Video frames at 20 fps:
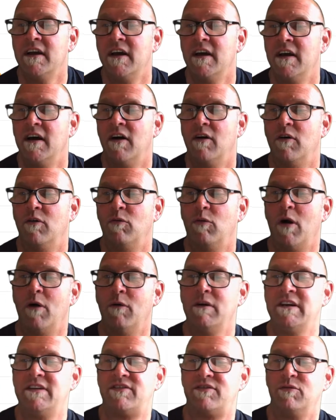what we
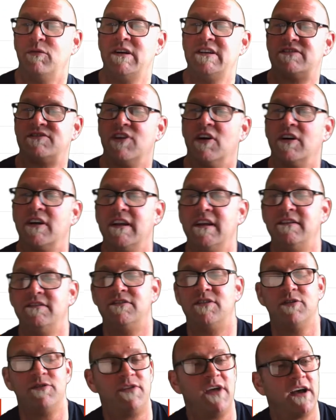started in
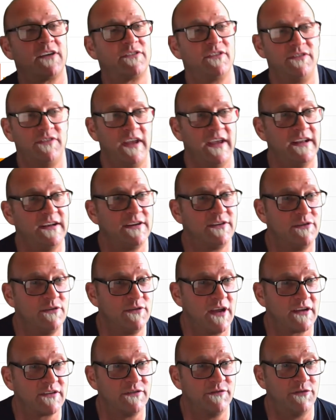the end of
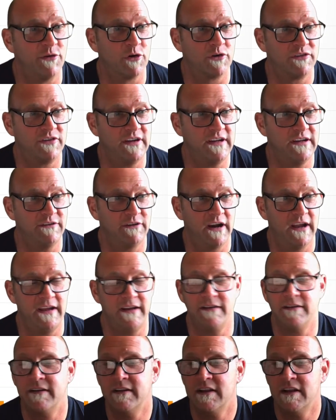2014, right,
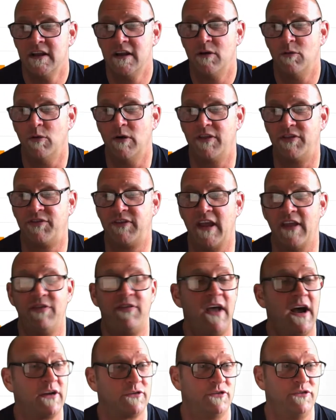with
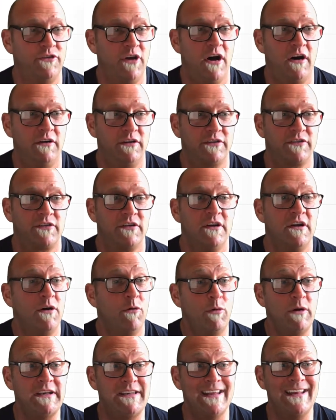$10,000.
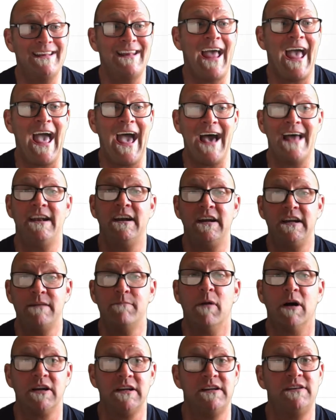We didn't add any
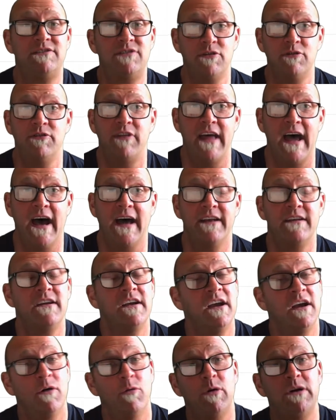money to that.
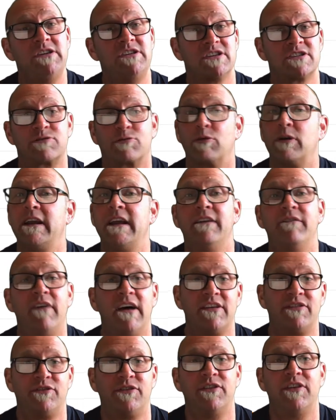We just
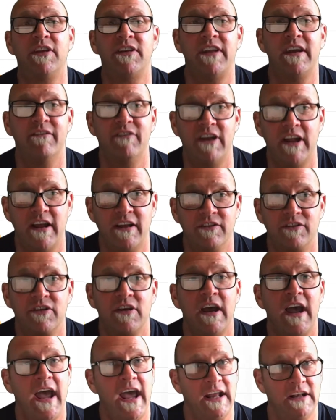reinvested the dividends
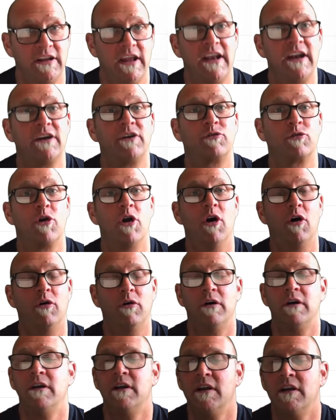and let it grow.
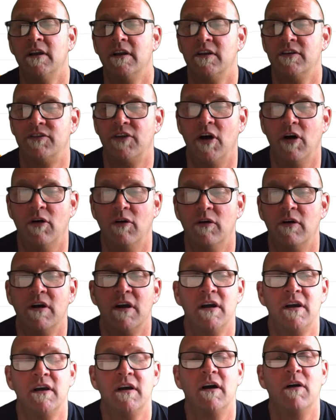So
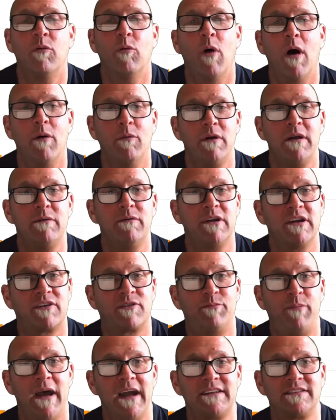what we would
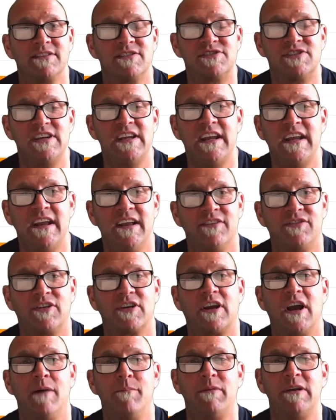expect to see is the
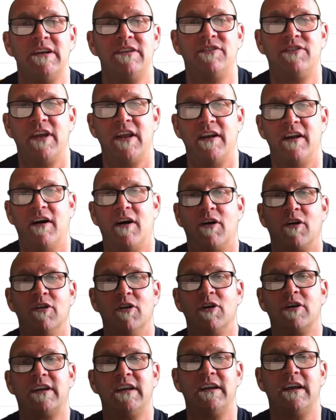companies that are
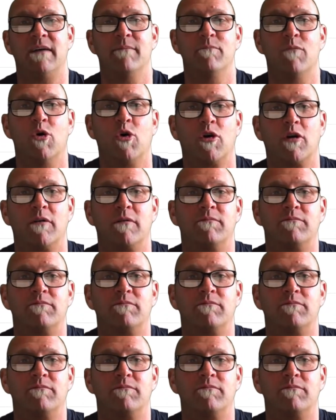looking at more